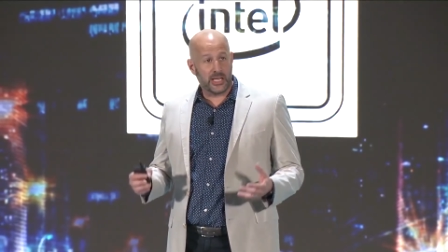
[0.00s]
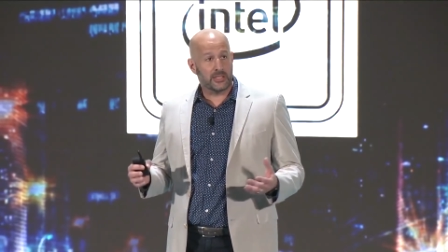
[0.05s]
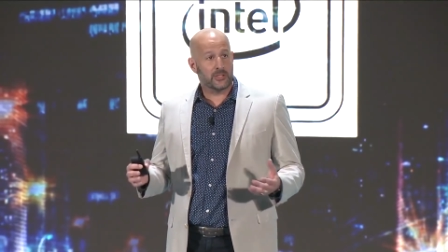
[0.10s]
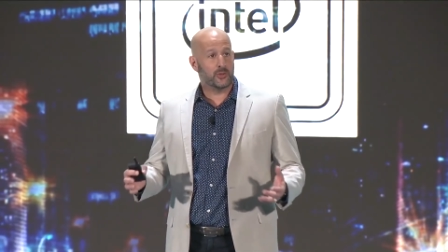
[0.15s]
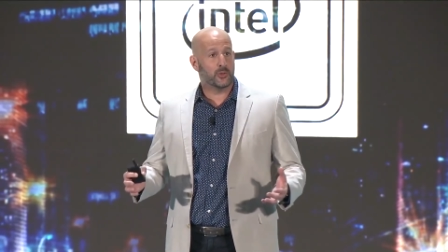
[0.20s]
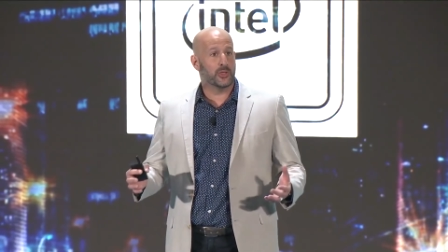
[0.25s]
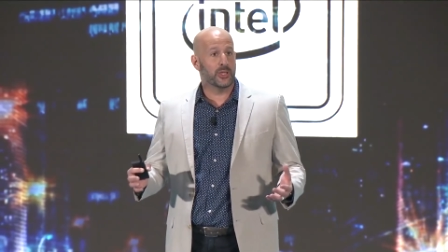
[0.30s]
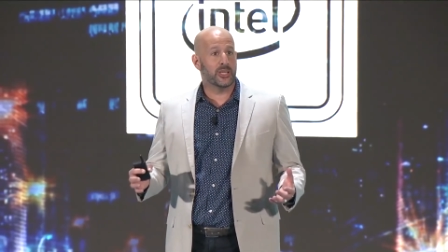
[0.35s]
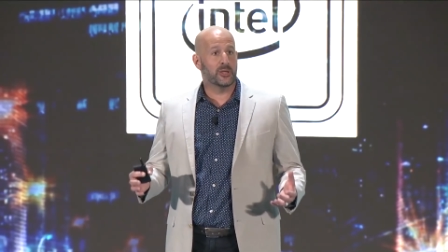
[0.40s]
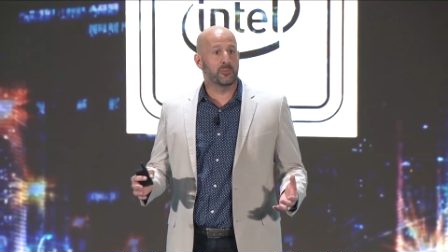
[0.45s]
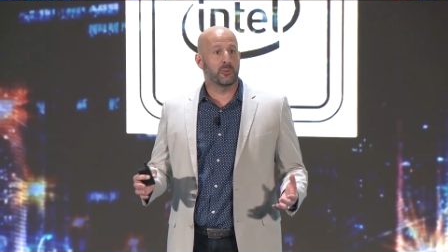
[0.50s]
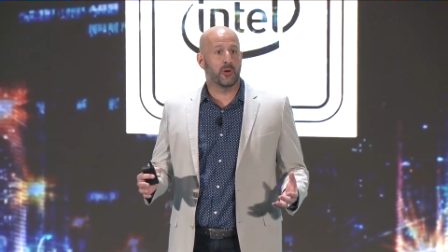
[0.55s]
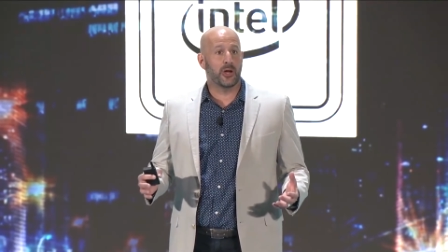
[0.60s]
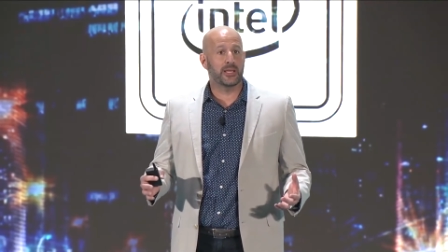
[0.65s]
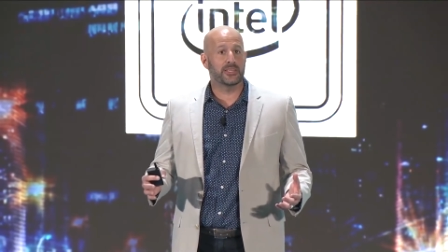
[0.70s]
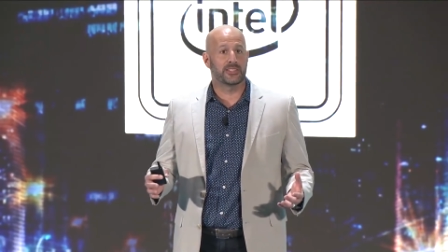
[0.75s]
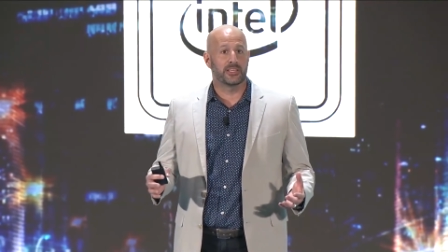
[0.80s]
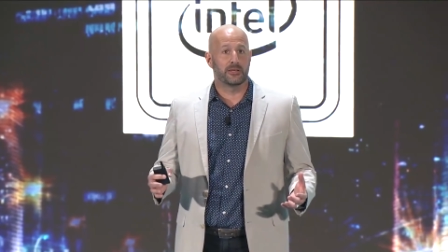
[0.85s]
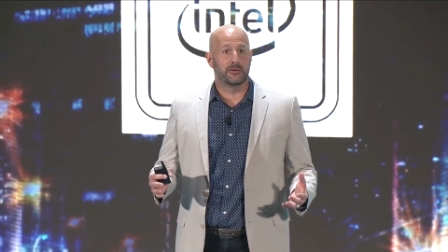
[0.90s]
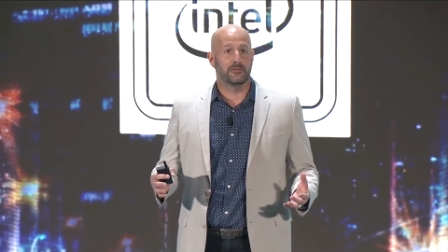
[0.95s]
a single
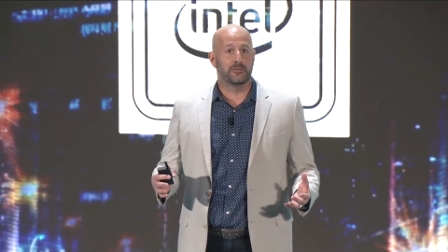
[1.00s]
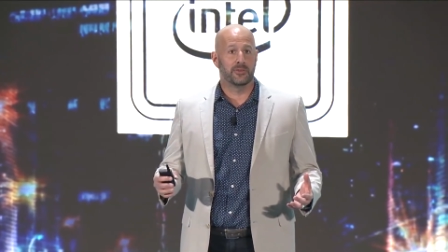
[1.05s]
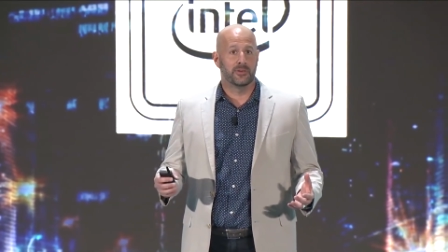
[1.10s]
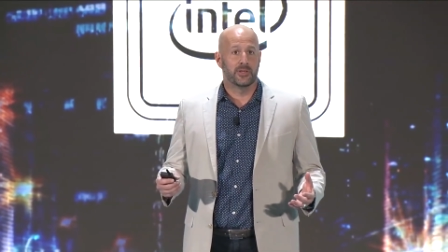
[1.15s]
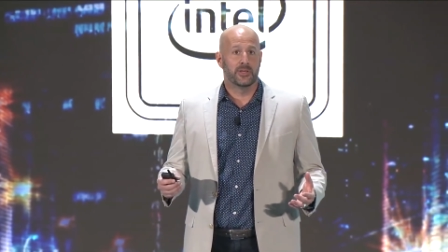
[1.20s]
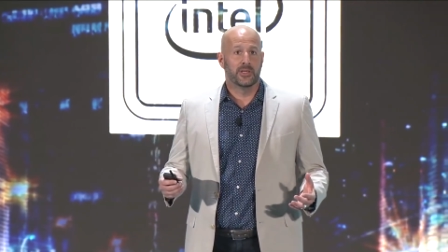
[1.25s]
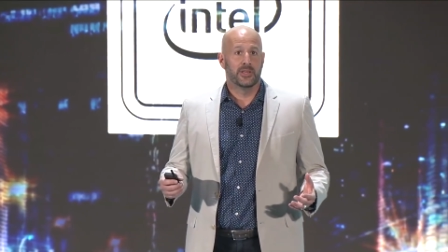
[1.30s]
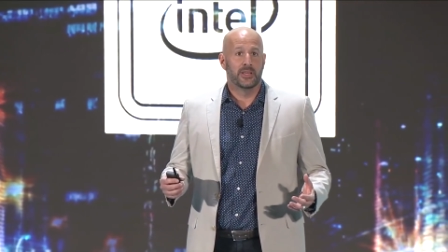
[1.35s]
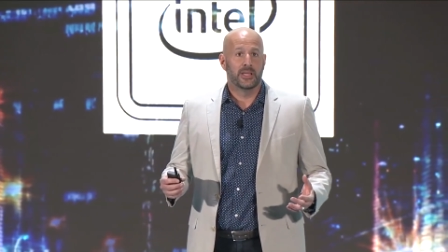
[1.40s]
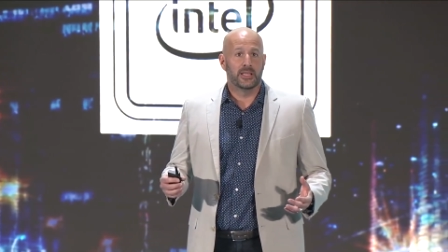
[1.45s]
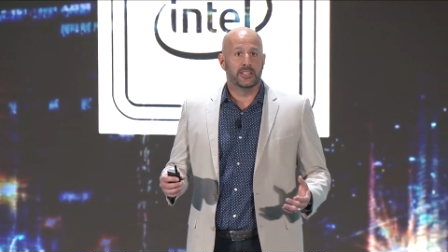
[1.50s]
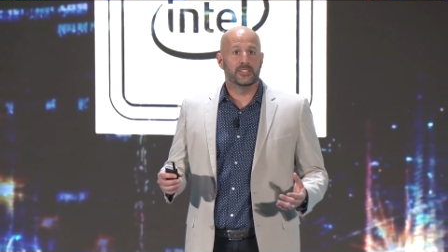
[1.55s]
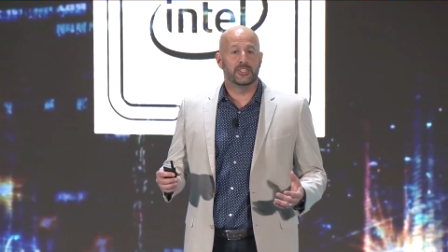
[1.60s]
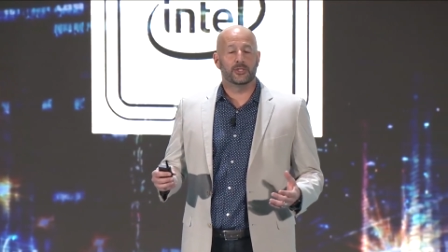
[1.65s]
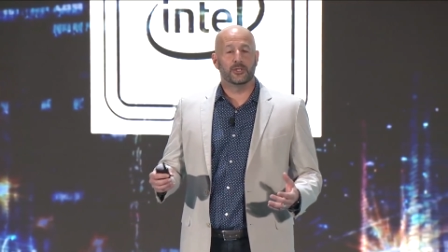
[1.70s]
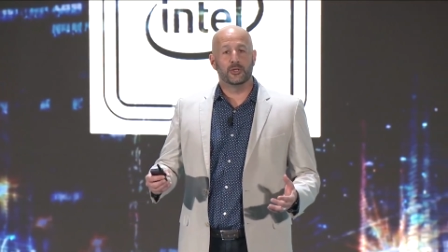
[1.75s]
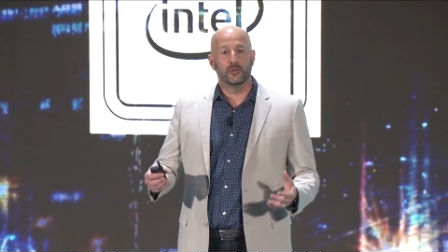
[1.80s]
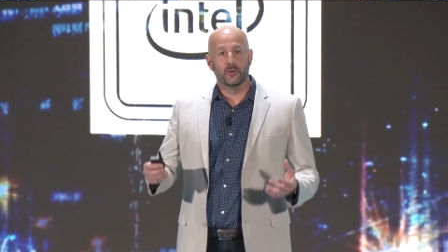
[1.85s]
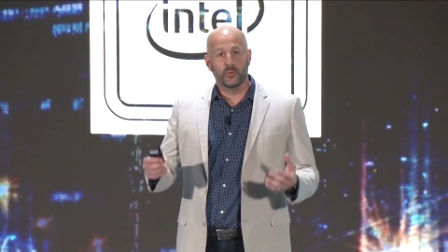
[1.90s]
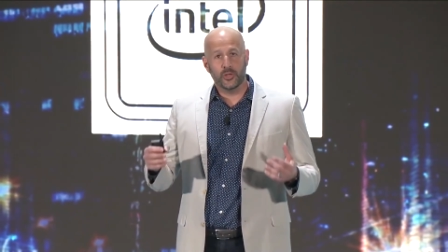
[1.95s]
user
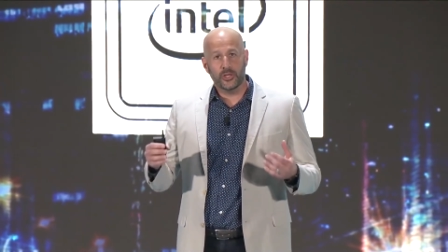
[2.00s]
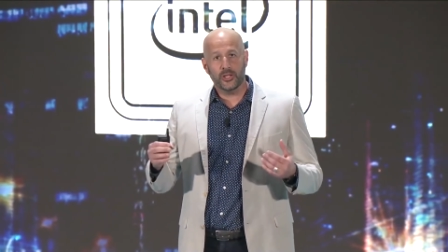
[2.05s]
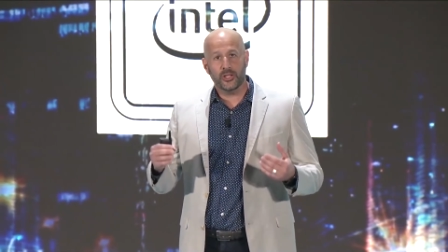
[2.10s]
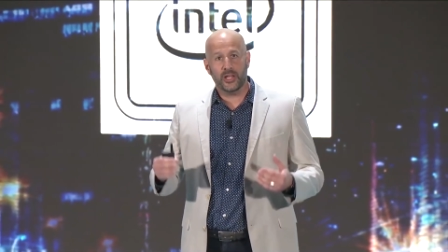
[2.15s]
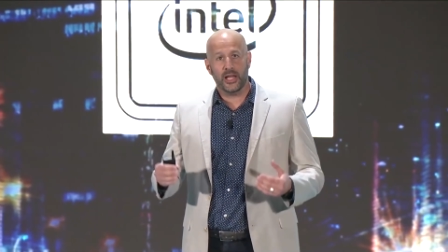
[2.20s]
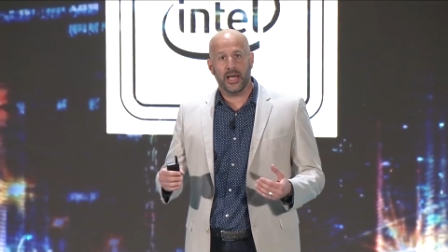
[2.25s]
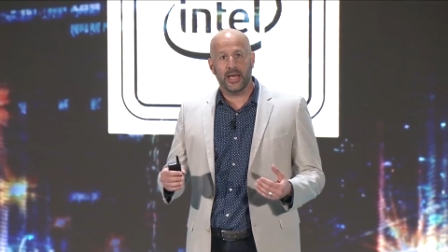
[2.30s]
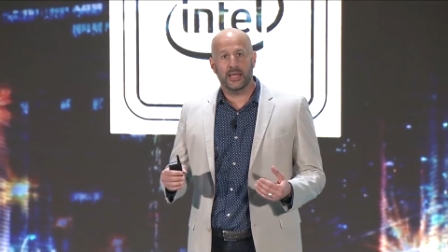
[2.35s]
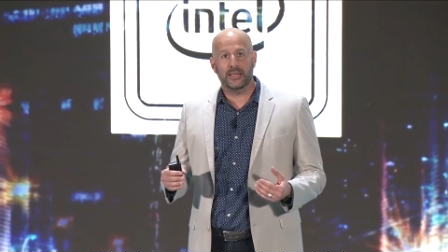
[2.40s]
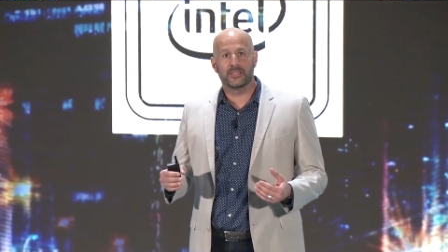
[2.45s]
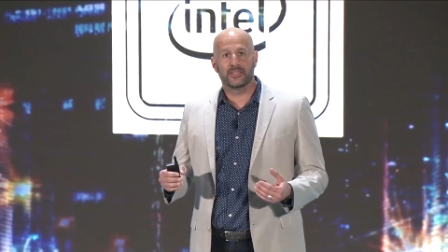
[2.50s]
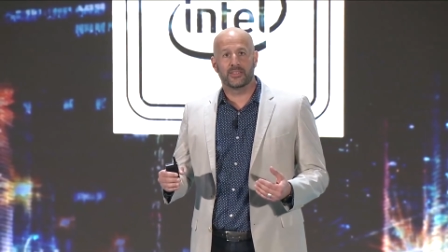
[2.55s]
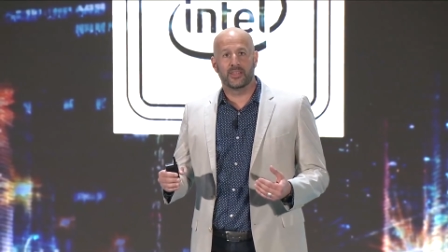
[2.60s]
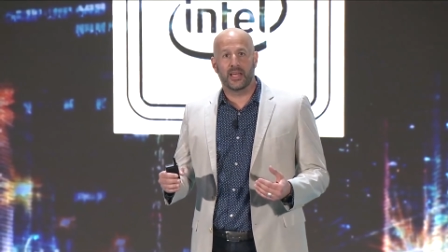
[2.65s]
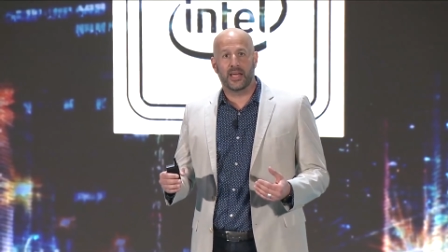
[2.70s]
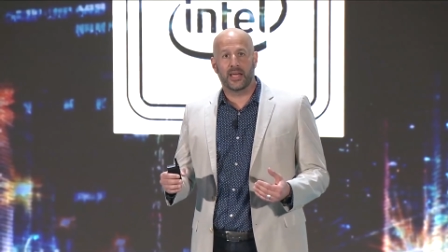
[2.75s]
on that machine